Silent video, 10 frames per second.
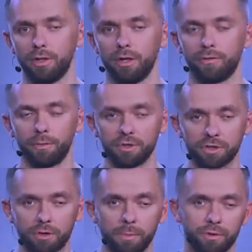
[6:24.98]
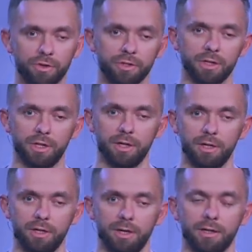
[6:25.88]
from the scriptures
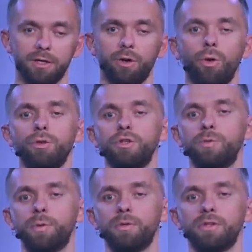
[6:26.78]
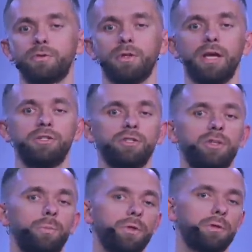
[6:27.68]
that Holy Spirit's
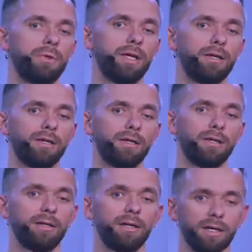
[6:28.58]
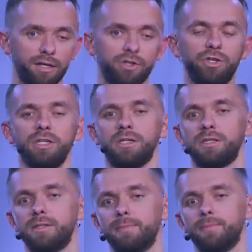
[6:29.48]
relationship with me is
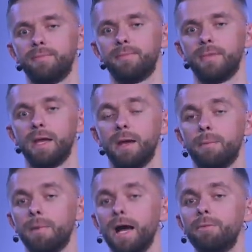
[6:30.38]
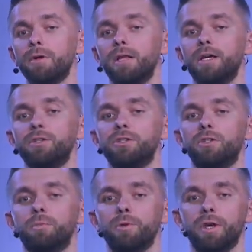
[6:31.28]
Jesus. My
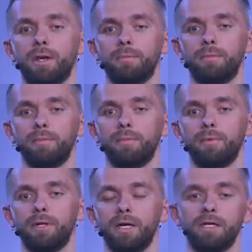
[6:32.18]
relationship with Him is